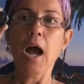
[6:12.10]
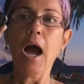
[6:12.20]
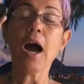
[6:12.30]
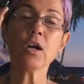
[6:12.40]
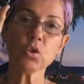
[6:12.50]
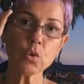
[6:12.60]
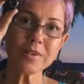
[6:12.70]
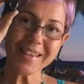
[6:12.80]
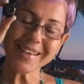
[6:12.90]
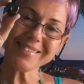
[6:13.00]
how to
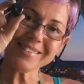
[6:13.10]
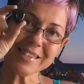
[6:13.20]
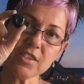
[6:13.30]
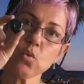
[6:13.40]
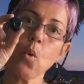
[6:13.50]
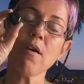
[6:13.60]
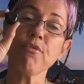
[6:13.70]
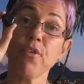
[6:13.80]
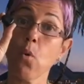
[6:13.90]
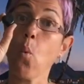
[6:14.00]
test this one
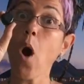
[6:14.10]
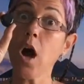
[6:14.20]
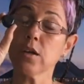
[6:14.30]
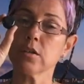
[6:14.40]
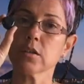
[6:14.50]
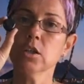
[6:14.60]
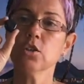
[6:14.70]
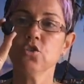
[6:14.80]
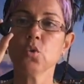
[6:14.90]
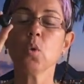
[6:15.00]
for water.
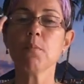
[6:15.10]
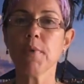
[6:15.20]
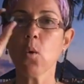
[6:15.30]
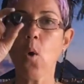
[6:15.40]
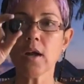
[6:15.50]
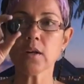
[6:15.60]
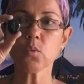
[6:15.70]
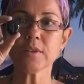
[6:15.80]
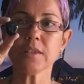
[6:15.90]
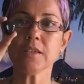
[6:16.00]
You will make water
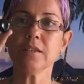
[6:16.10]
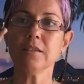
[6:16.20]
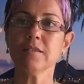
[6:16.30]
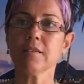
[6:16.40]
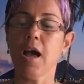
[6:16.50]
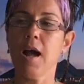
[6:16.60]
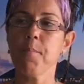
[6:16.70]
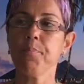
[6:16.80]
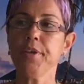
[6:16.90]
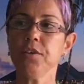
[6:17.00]
with this
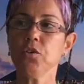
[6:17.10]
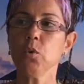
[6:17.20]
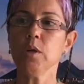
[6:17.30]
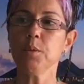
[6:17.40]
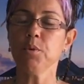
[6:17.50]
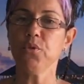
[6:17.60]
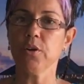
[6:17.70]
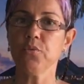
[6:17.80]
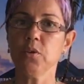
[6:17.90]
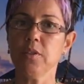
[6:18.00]
and then you will leave it for
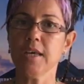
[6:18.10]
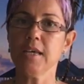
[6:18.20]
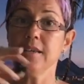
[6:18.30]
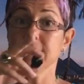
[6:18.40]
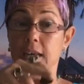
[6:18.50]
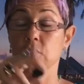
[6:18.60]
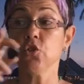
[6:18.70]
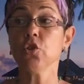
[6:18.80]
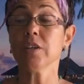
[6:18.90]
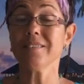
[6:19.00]
a few days, and
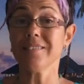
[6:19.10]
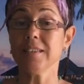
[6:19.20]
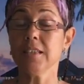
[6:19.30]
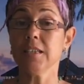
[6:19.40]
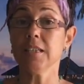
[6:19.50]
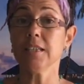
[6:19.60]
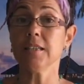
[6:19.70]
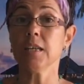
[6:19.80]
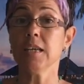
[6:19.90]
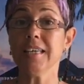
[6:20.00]
you're gonna see in
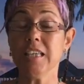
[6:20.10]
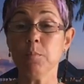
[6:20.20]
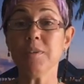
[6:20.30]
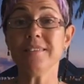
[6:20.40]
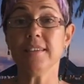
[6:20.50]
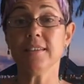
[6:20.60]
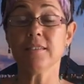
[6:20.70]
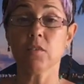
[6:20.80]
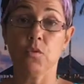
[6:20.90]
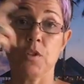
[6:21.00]
the
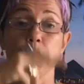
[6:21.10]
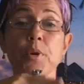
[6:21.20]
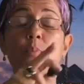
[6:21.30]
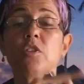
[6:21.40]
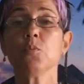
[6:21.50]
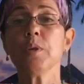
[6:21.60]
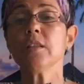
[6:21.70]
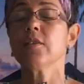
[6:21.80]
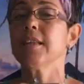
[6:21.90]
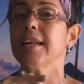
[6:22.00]
images of the previous
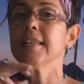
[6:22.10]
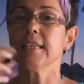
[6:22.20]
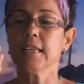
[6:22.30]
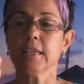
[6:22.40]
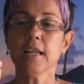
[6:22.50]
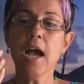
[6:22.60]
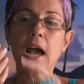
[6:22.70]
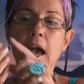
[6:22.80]
video that I did